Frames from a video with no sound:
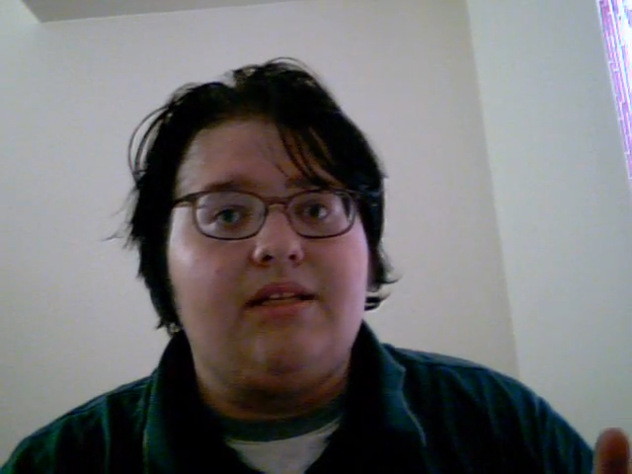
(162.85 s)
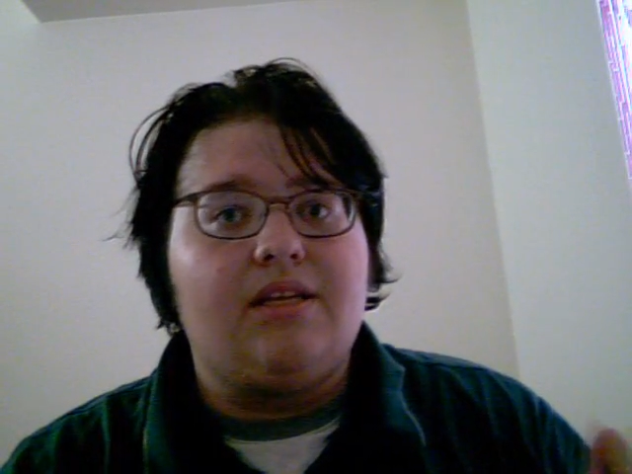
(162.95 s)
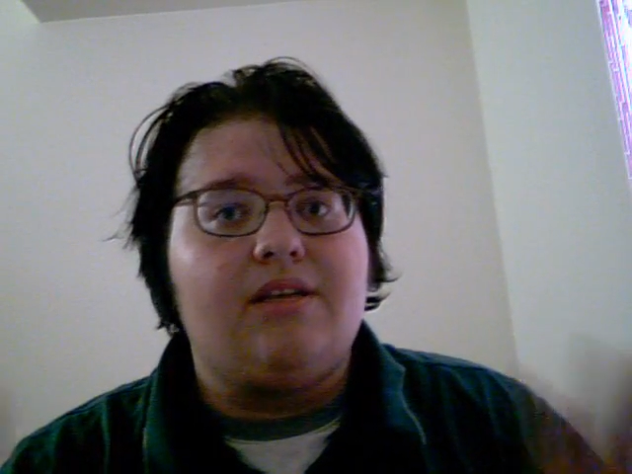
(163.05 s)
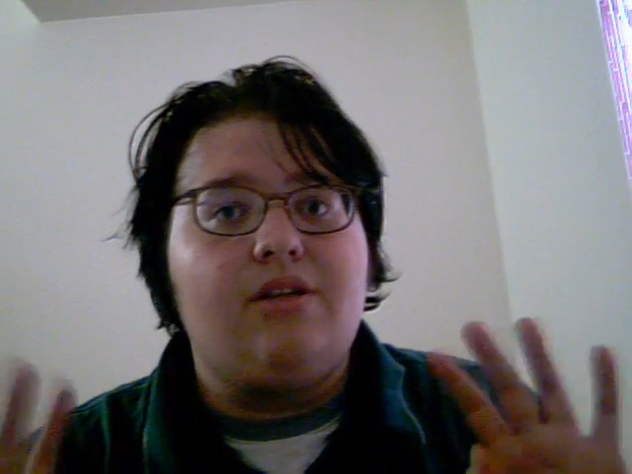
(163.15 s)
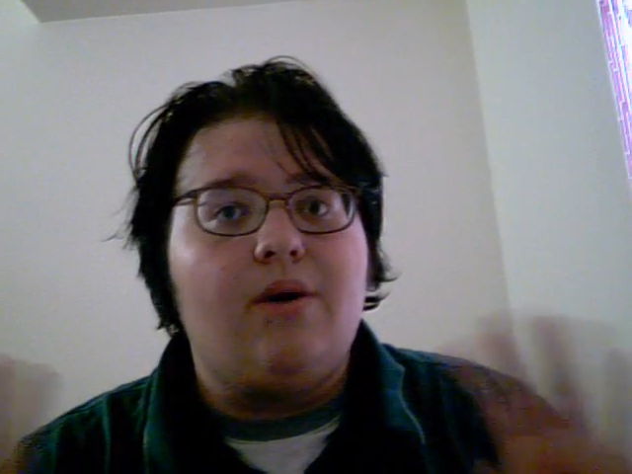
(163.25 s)

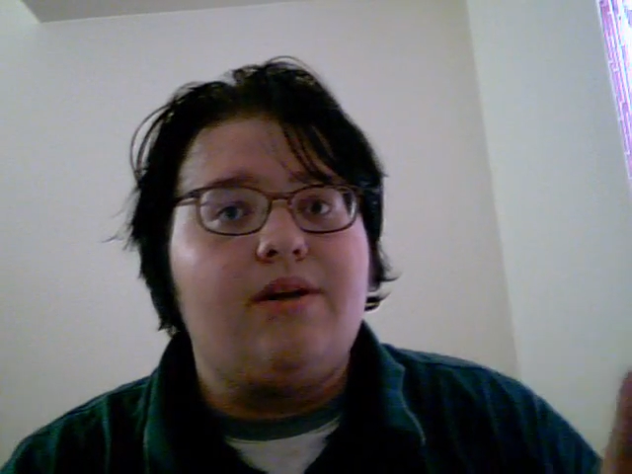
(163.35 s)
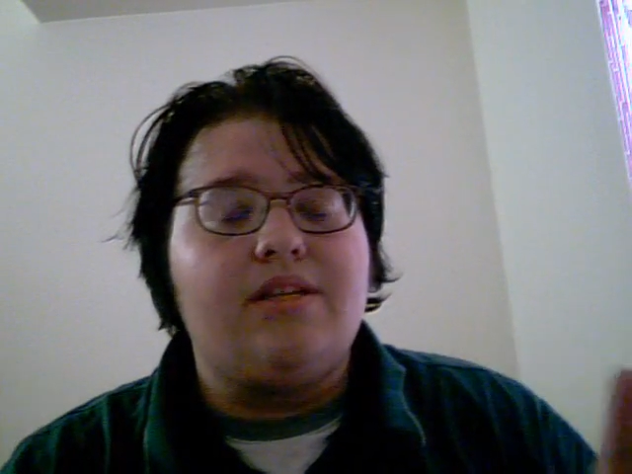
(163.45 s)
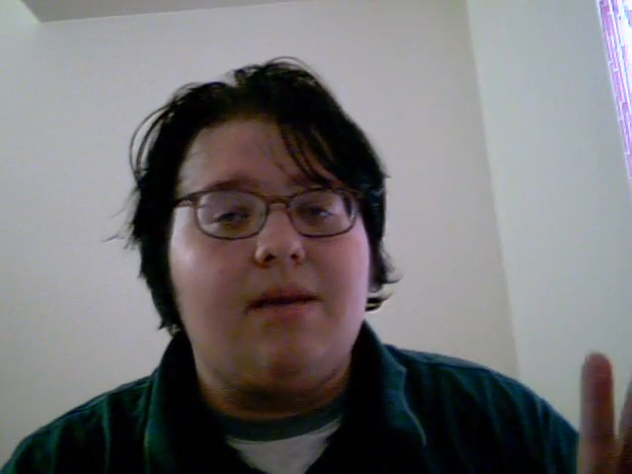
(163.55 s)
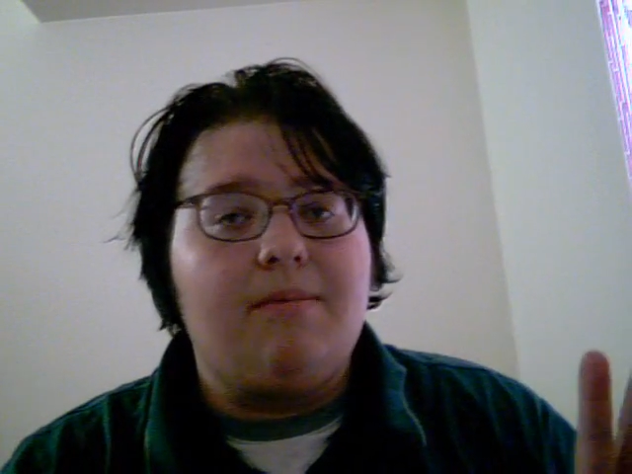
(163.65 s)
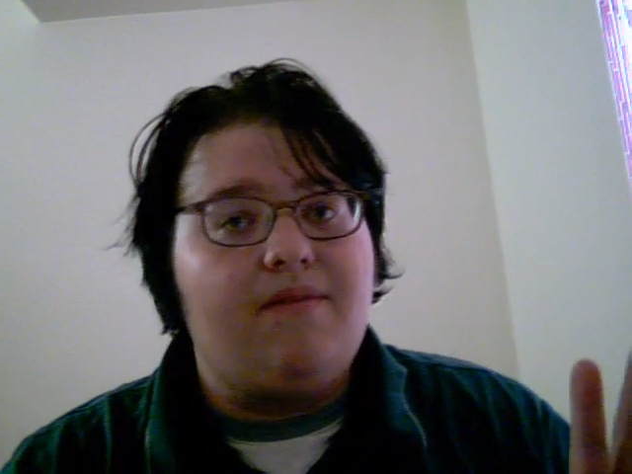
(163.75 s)
because no one has
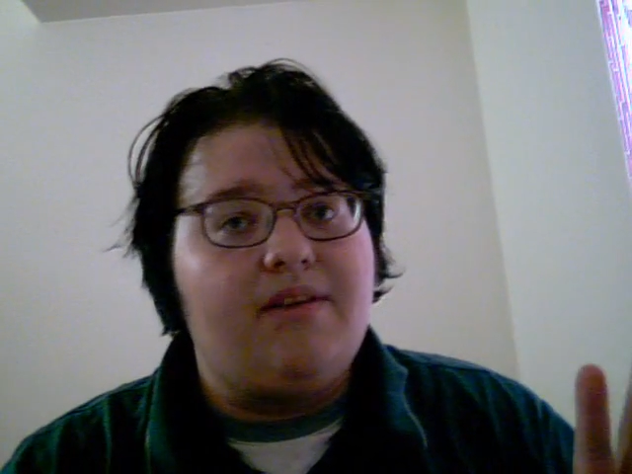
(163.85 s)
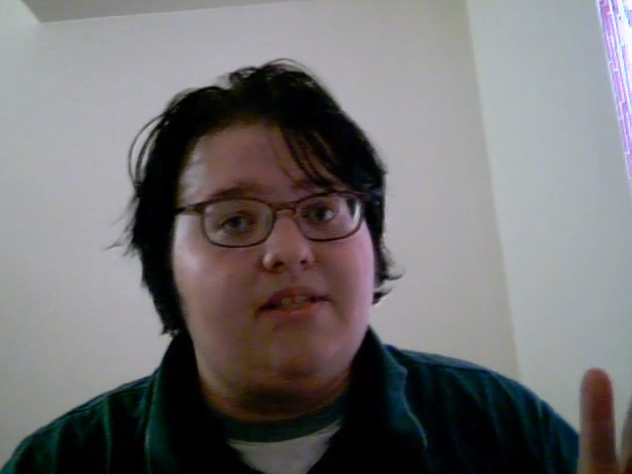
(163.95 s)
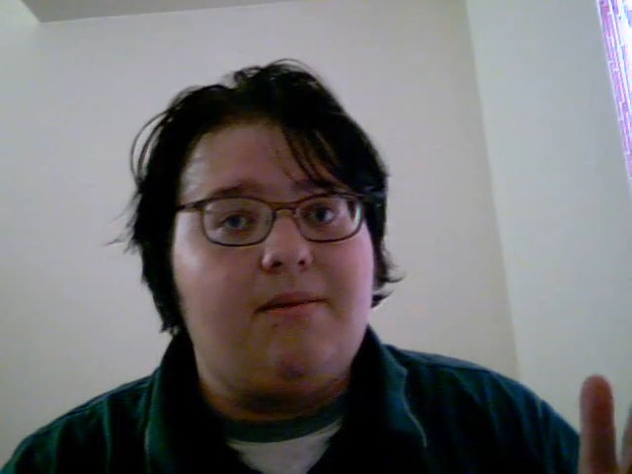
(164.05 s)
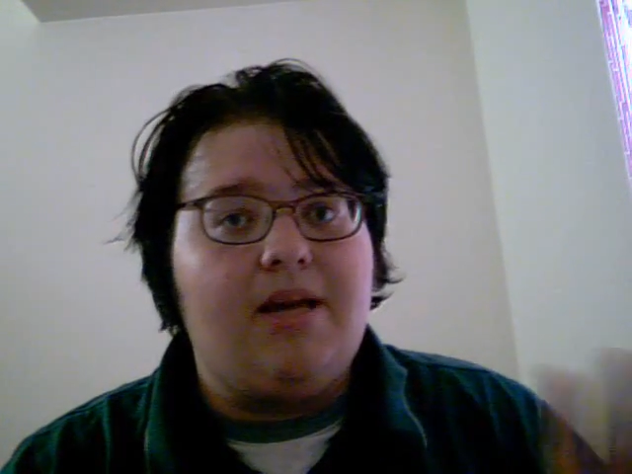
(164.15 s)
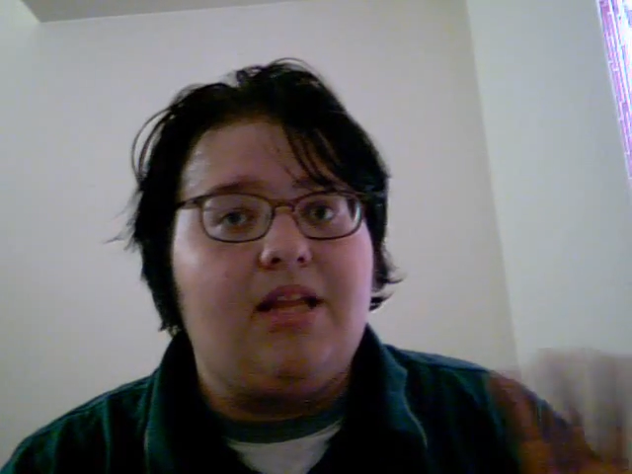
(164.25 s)
come and visited
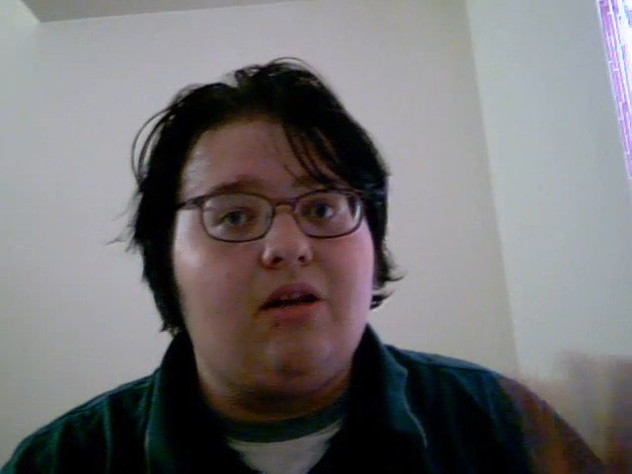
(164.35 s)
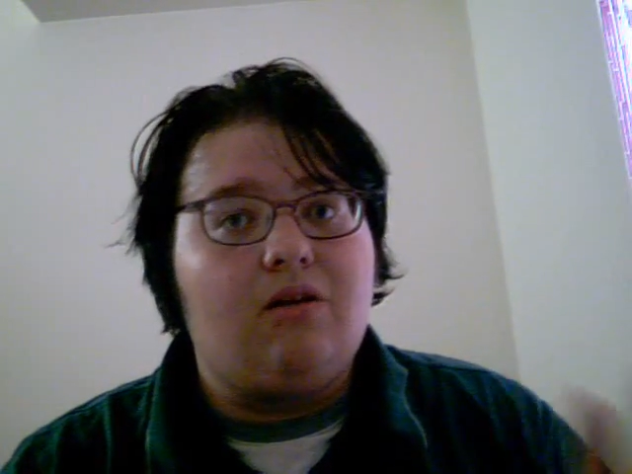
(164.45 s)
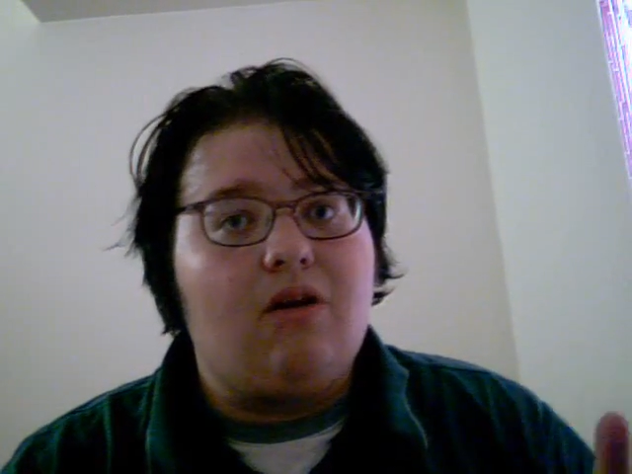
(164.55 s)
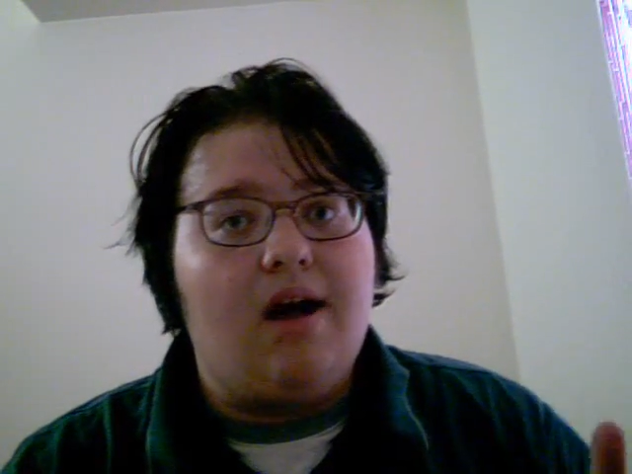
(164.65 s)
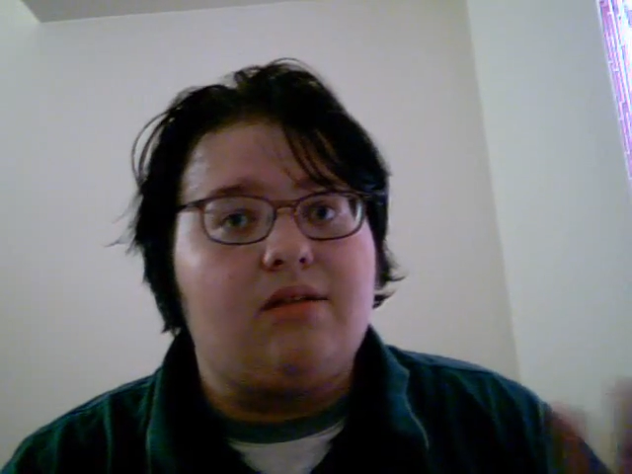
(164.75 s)
me in La
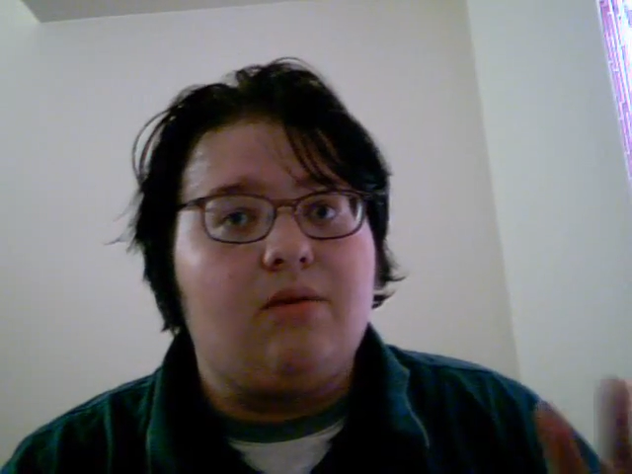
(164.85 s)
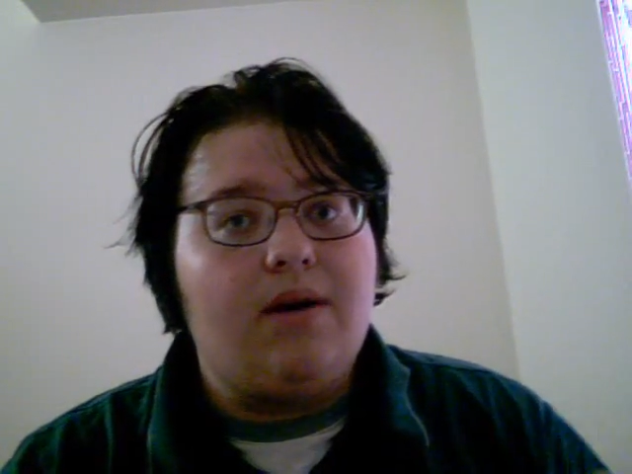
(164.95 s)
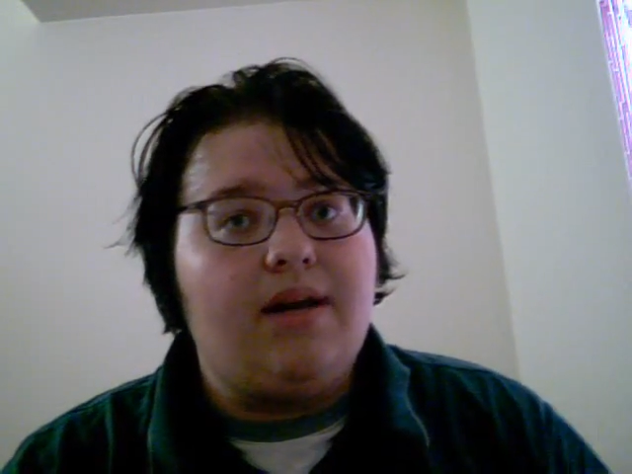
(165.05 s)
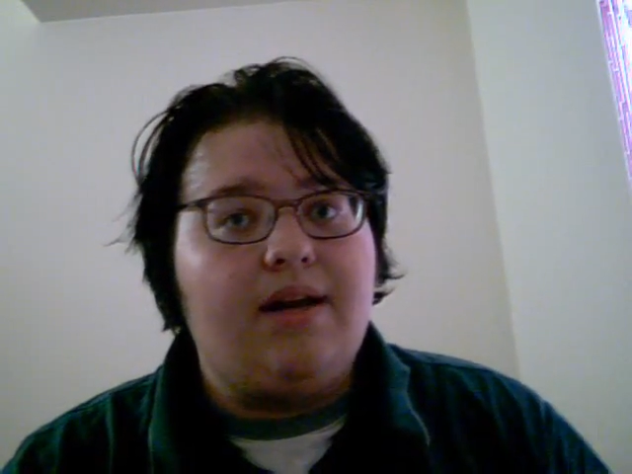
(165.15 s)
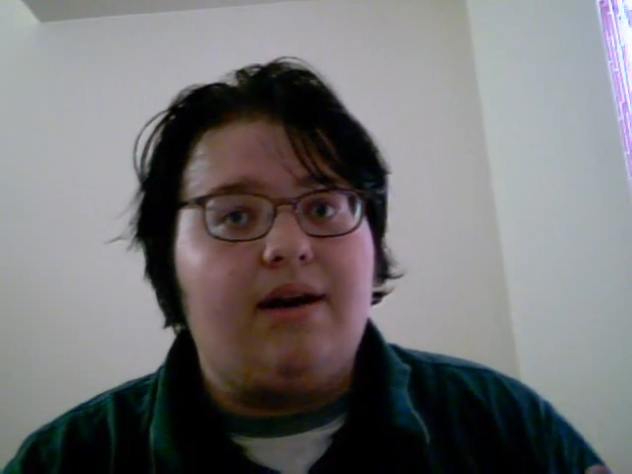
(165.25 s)
Crosse or
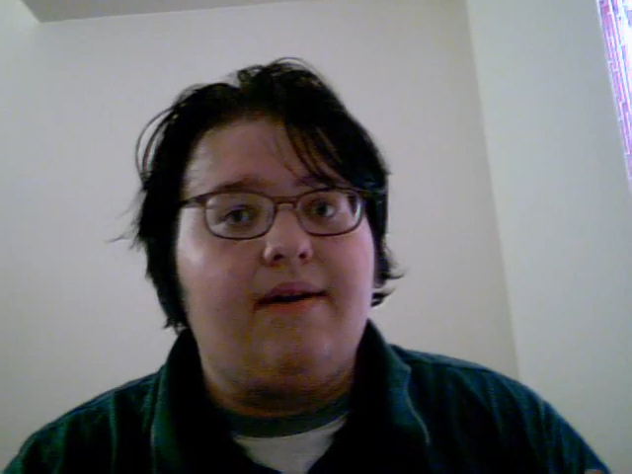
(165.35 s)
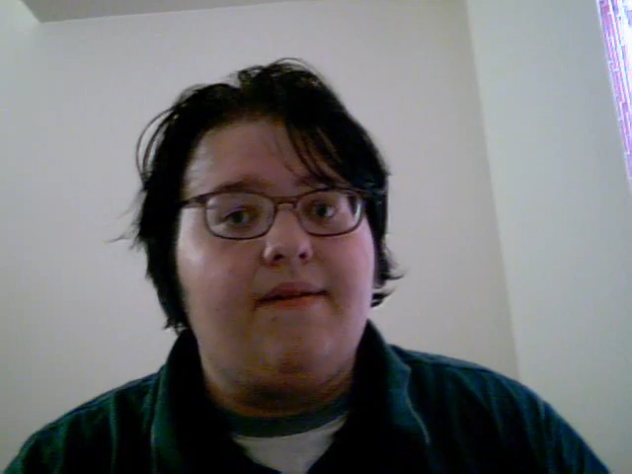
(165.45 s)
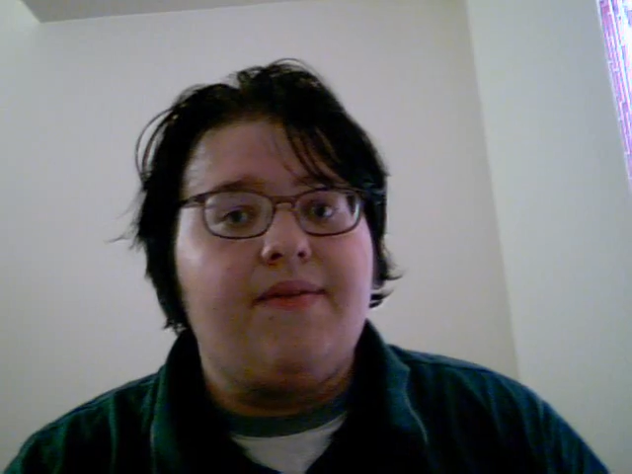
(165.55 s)
here.